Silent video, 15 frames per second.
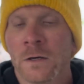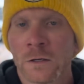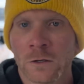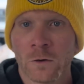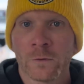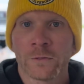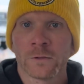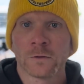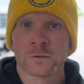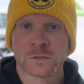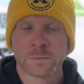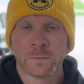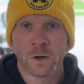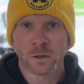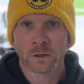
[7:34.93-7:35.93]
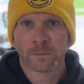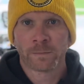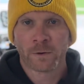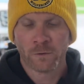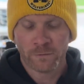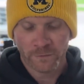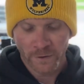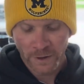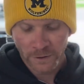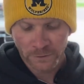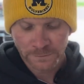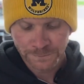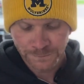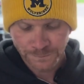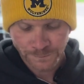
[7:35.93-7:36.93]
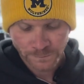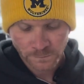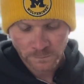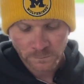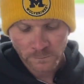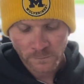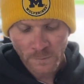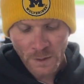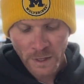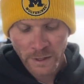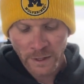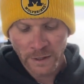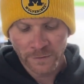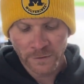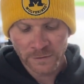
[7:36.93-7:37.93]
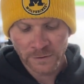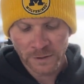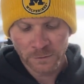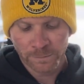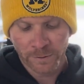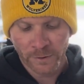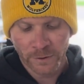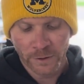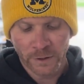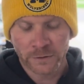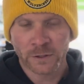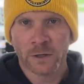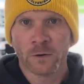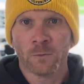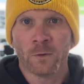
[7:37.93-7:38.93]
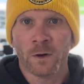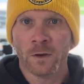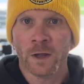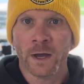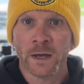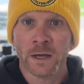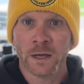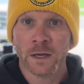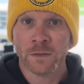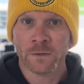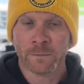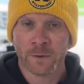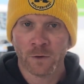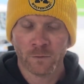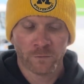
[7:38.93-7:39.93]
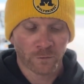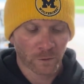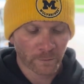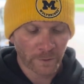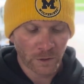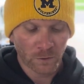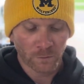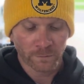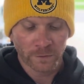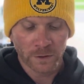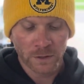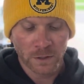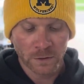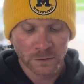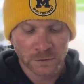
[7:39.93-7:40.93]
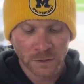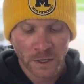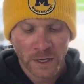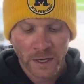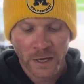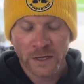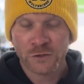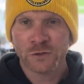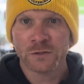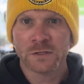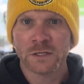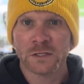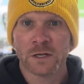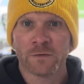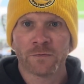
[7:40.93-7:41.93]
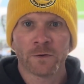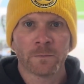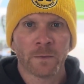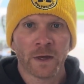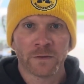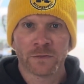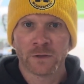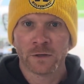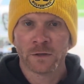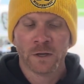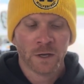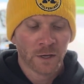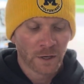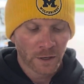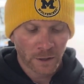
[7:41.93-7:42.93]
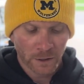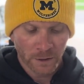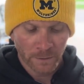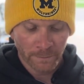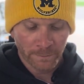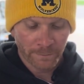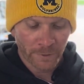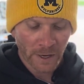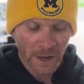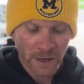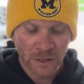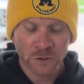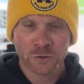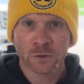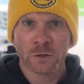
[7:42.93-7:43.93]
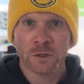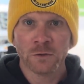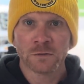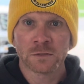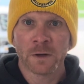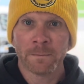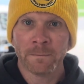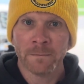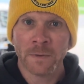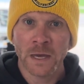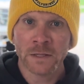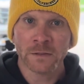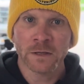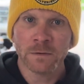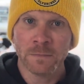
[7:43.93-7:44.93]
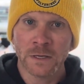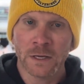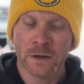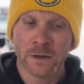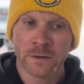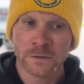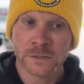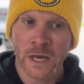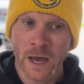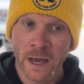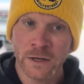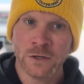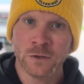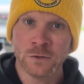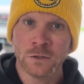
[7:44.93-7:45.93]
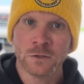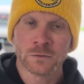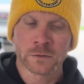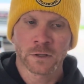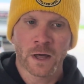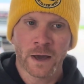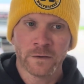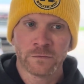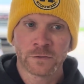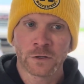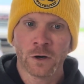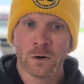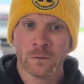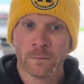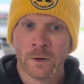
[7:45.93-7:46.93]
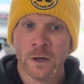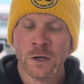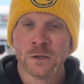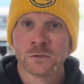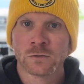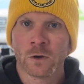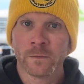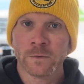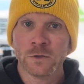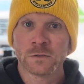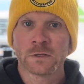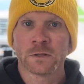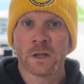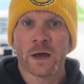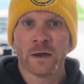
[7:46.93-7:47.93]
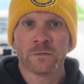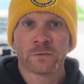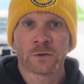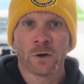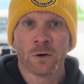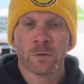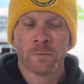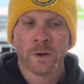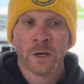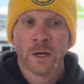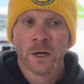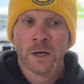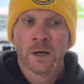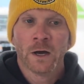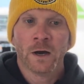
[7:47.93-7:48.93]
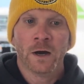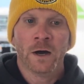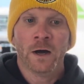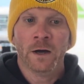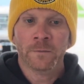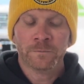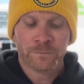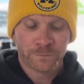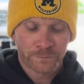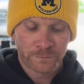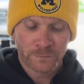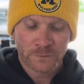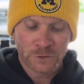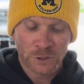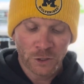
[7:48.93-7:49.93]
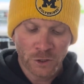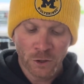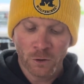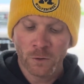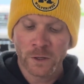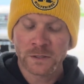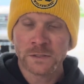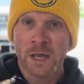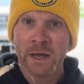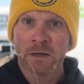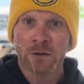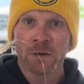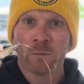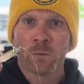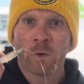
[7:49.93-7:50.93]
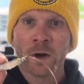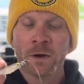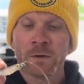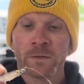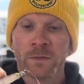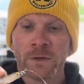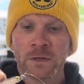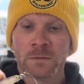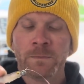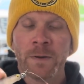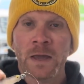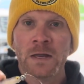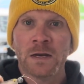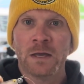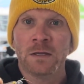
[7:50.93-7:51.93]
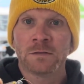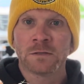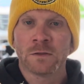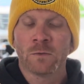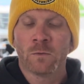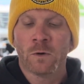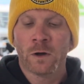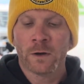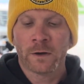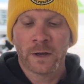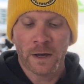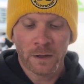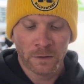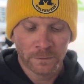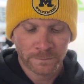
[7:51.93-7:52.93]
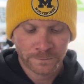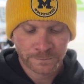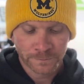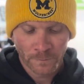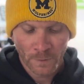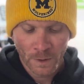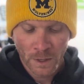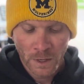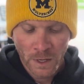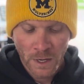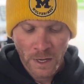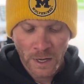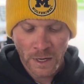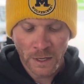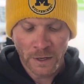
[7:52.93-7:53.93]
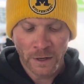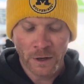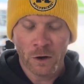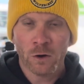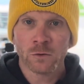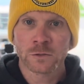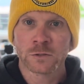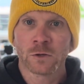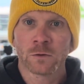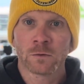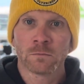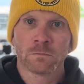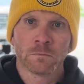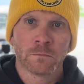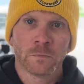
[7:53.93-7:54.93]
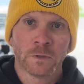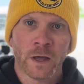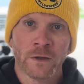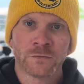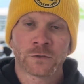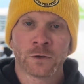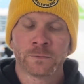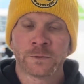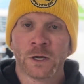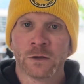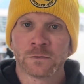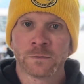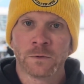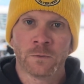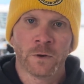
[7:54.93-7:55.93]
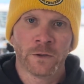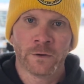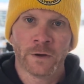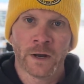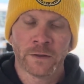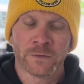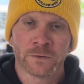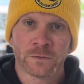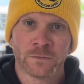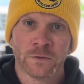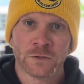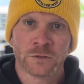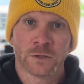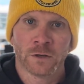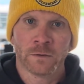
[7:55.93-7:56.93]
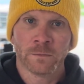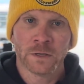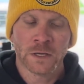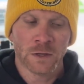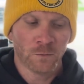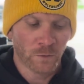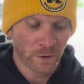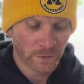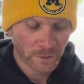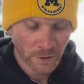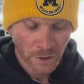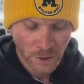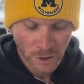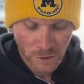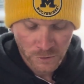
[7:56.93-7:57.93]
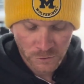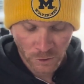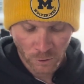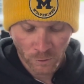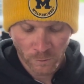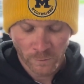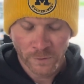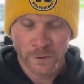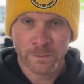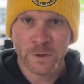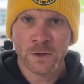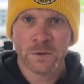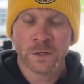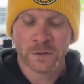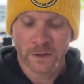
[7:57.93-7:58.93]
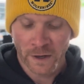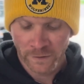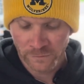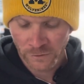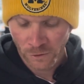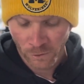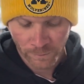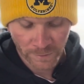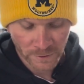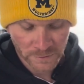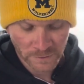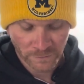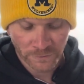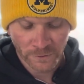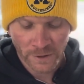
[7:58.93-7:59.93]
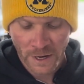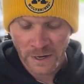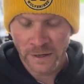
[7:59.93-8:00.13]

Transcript: Go with a little smaller profile. And this has put a ton of walleye in the boat for me over the years. It's just a different method, but I enjoy using it mainly because I do use live scope. So I'm using live scope to know exactly where this bait is in the water column. And I also, live scope tells me whether or not there's fish there to begin with. So the beauty of live scope is if they're not